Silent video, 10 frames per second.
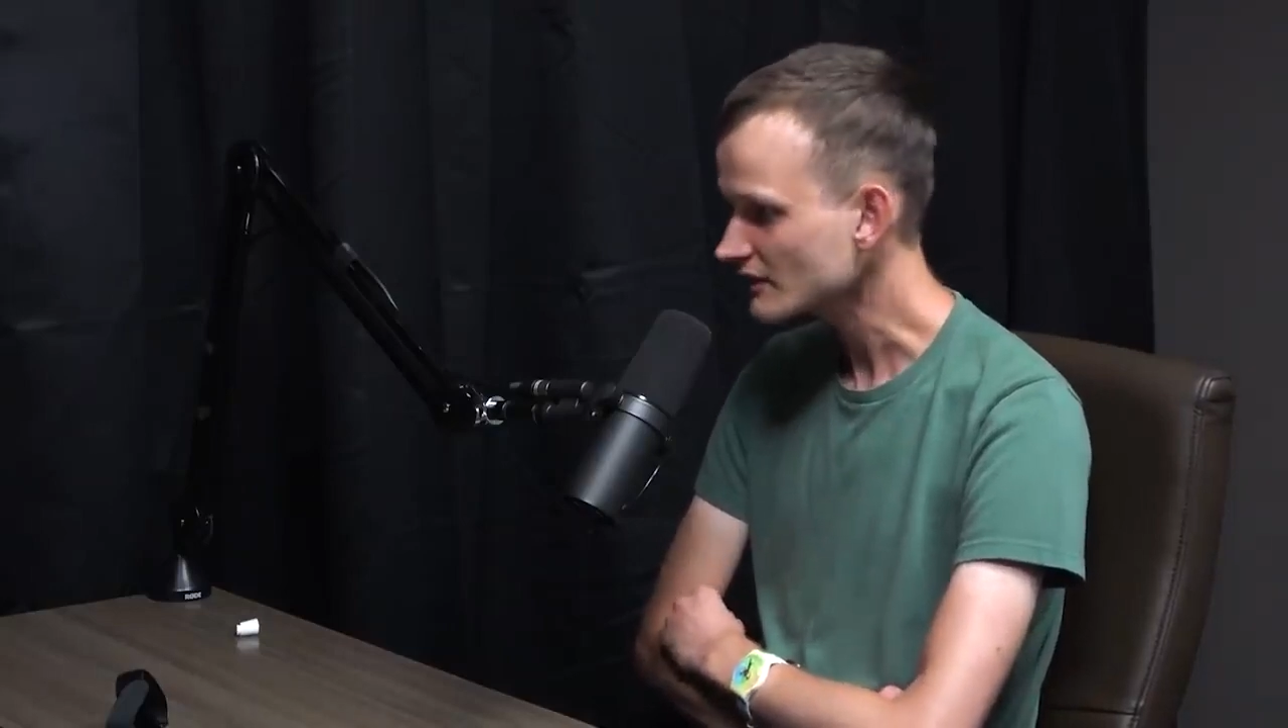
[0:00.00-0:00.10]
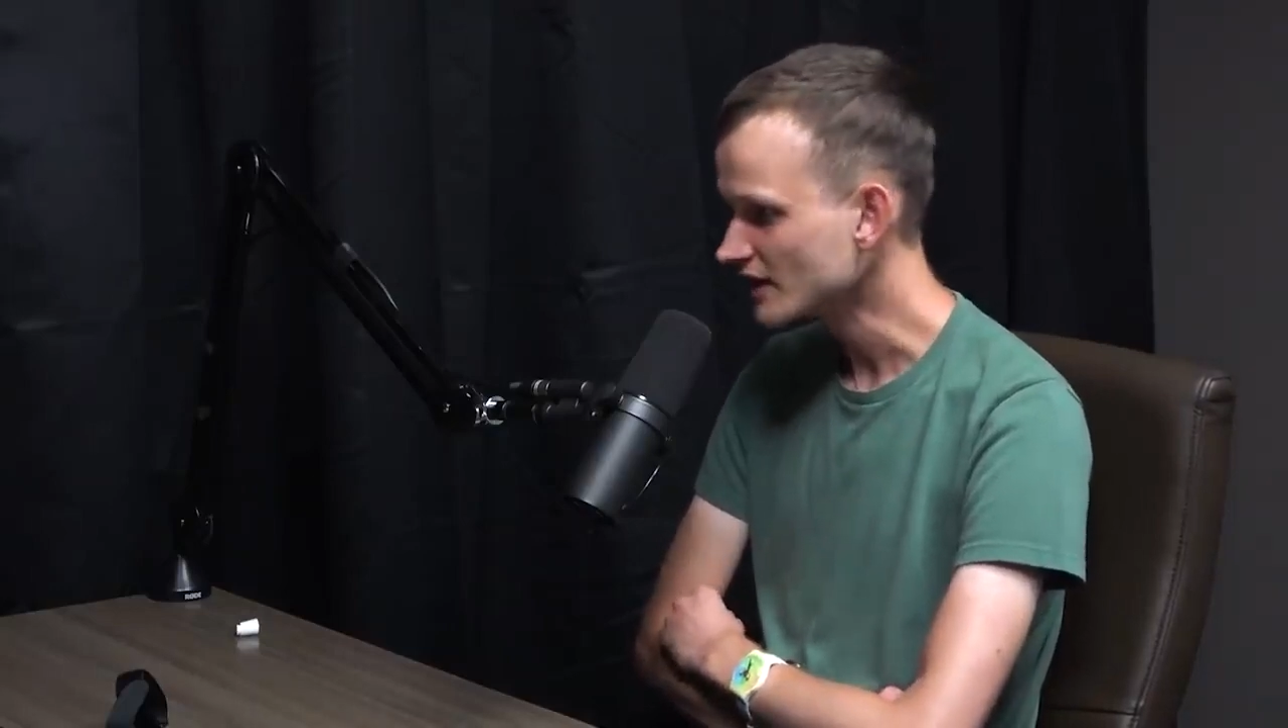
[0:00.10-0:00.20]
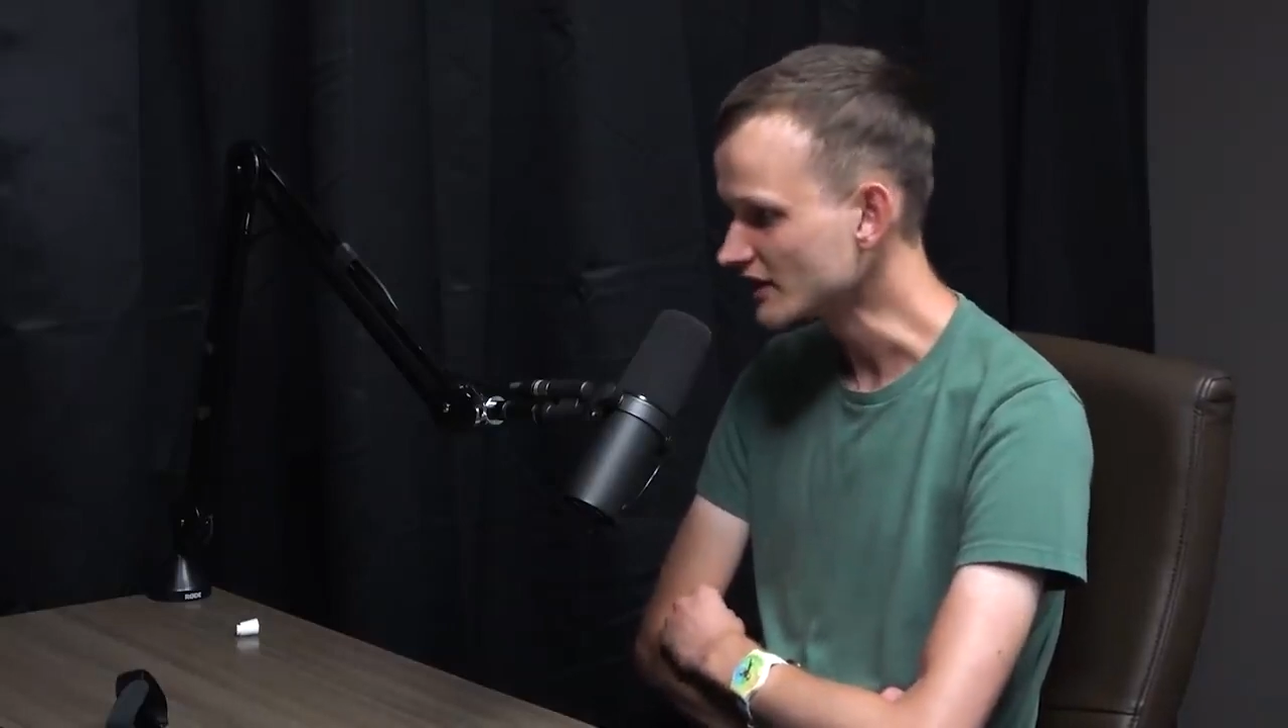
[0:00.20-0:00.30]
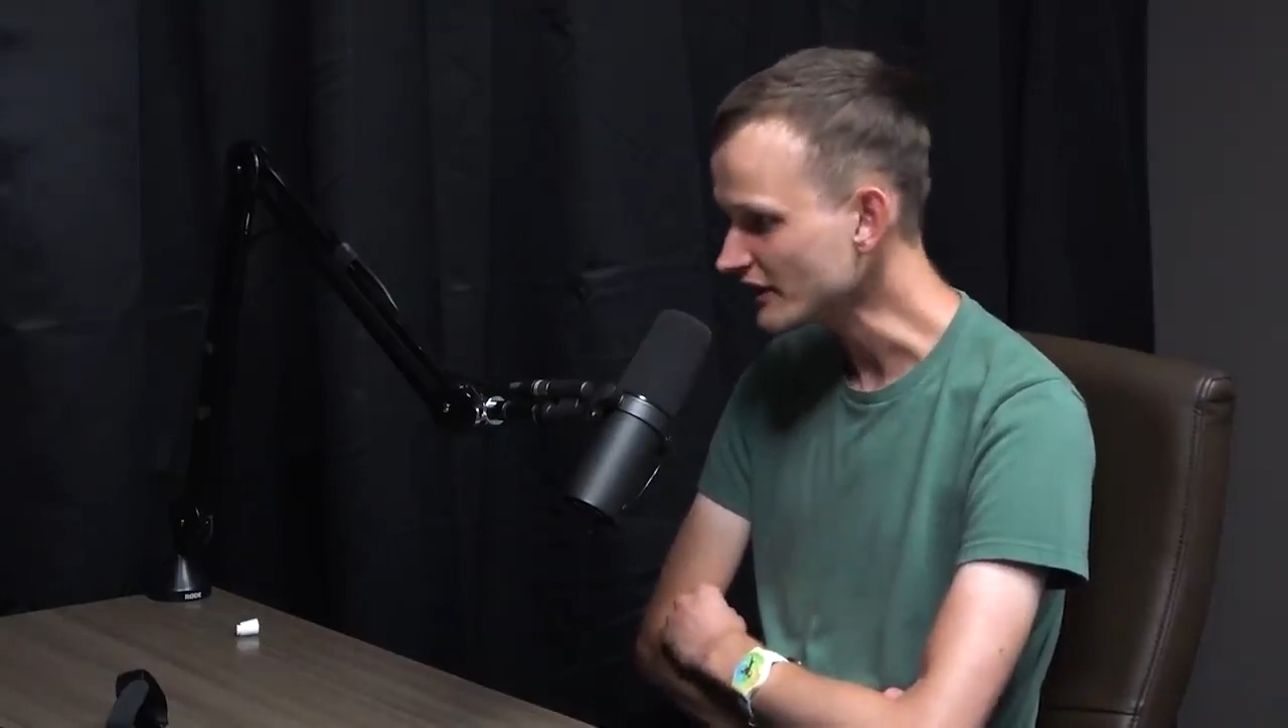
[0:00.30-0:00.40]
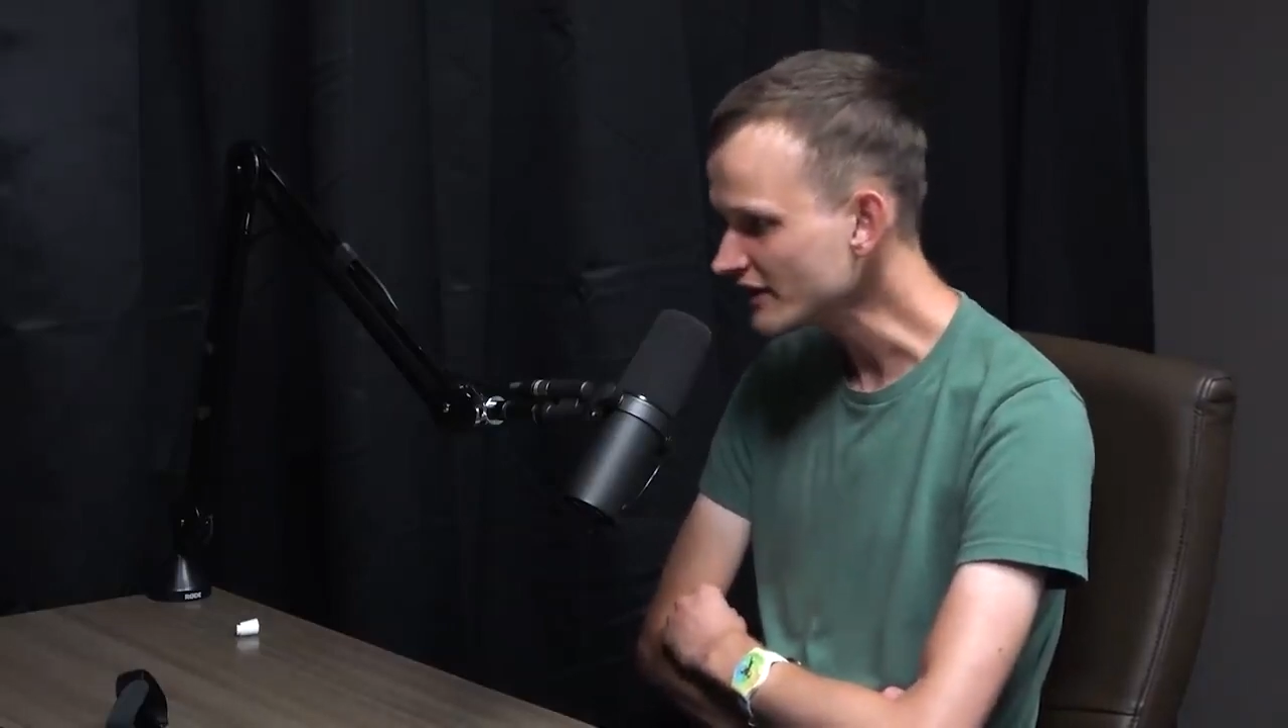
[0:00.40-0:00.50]

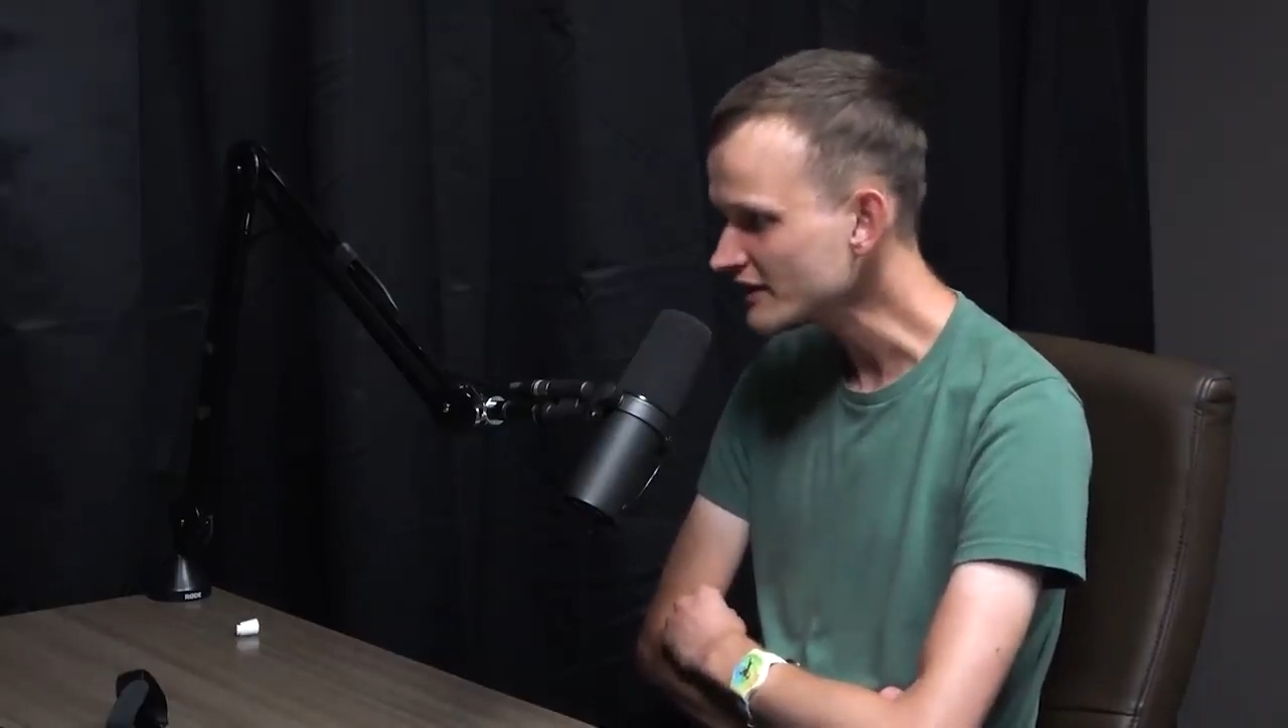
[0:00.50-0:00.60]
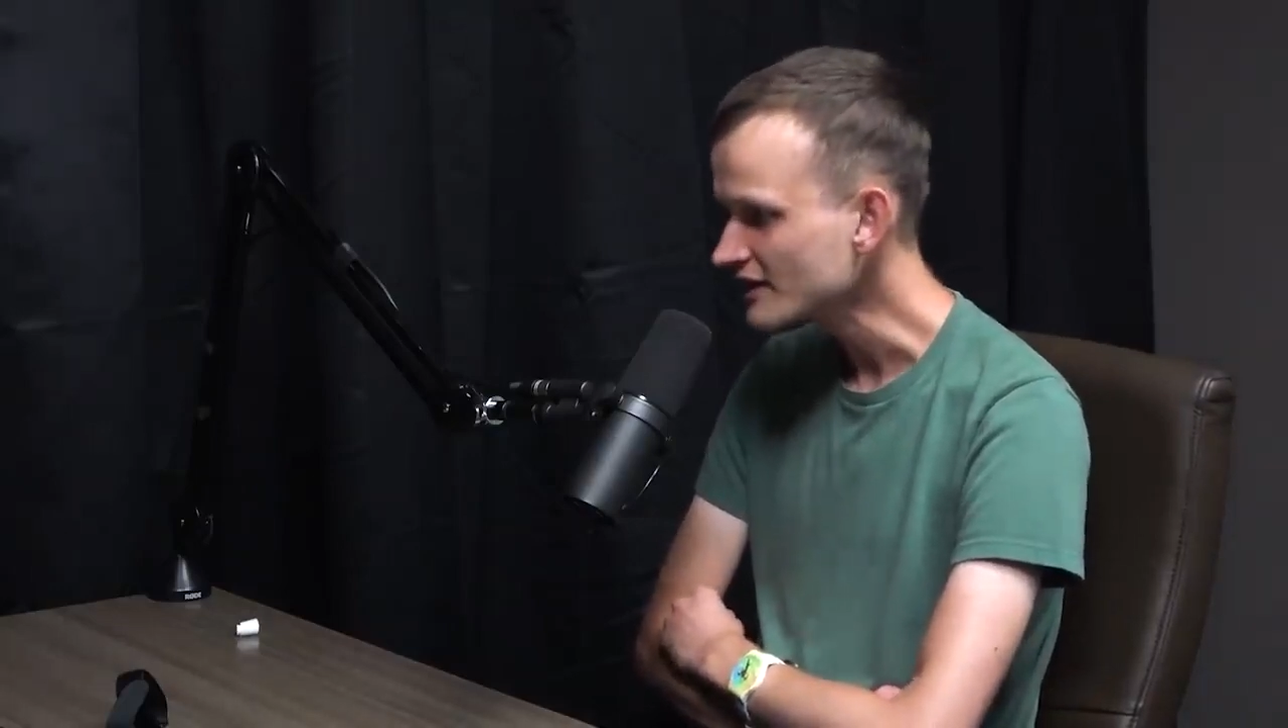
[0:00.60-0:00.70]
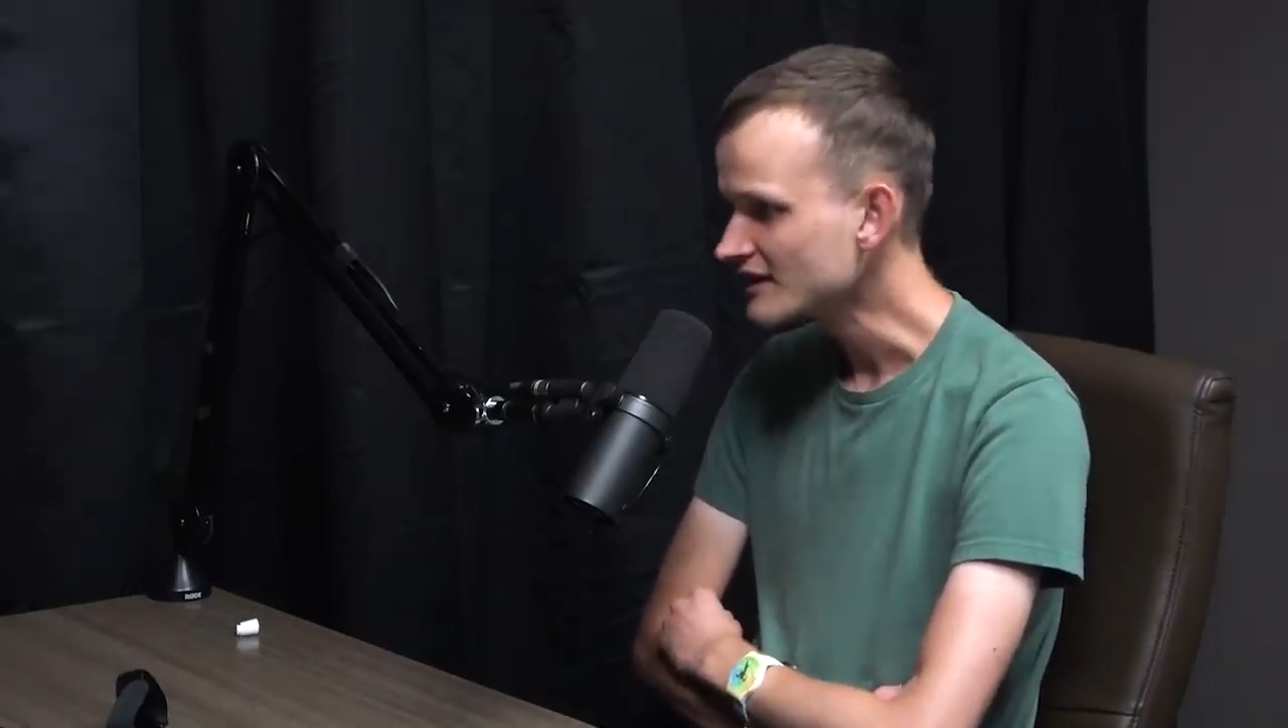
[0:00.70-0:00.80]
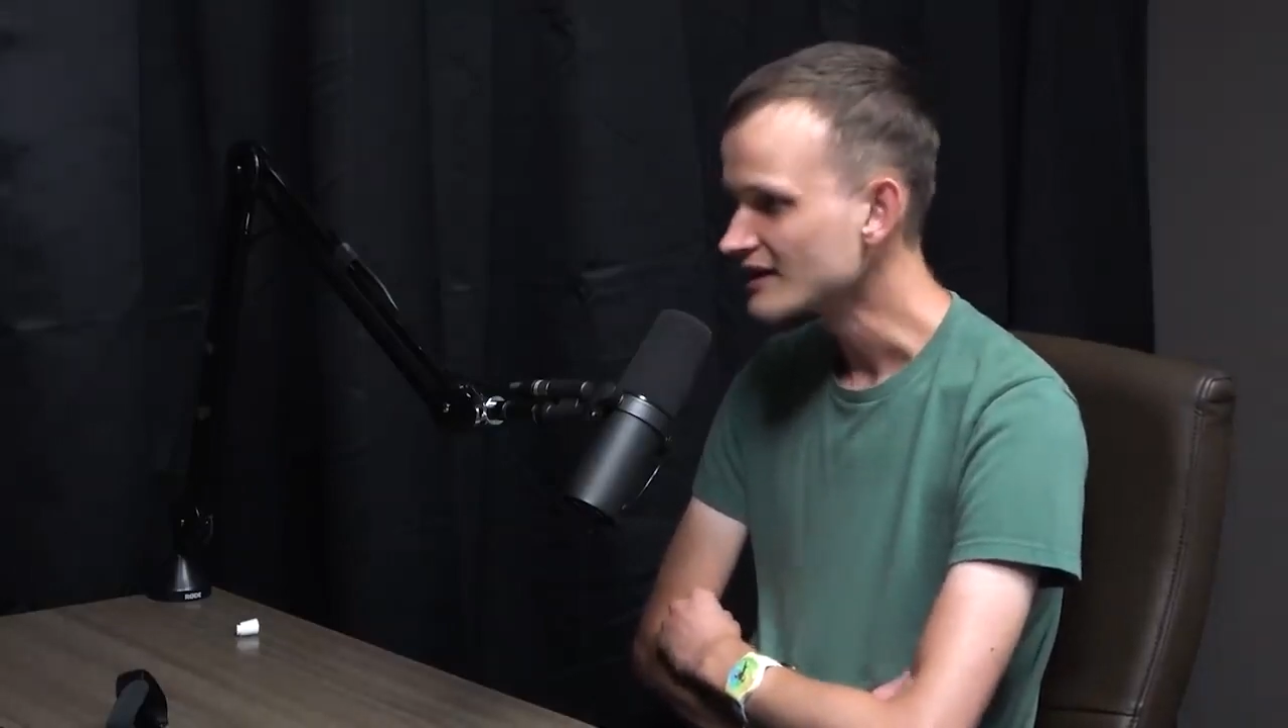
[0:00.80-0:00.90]
I think